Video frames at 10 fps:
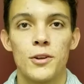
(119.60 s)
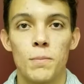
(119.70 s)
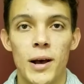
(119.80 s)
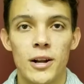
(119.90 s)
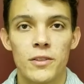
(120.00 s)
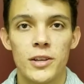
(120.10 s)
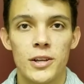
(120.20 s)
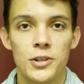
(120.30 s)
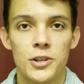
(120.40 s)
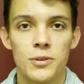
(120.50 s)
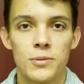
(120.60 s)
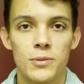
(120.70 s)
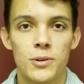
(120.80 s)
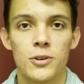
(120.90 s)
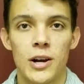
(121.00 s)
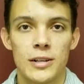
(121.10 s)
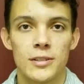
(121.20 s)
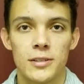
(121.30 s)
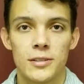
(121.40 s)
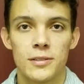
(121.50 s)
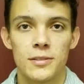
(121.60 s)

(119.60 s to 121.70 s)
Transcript: No matter the issue or crisis.